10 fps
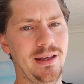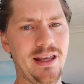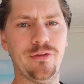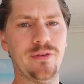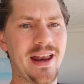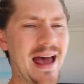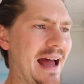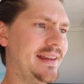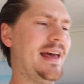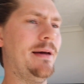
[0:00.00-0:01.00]
if an
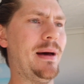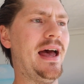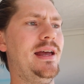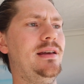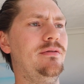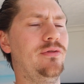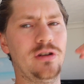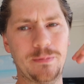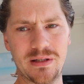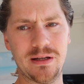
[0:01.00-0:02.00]
ad campaign for
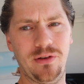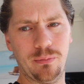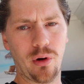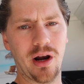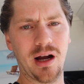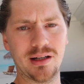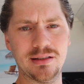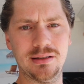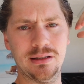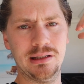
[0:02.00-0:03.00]
a specific
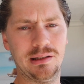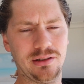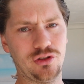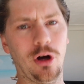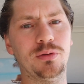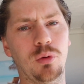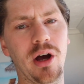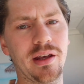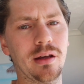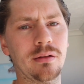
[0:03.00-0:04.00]
product stops
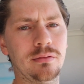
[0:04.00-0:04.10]
working.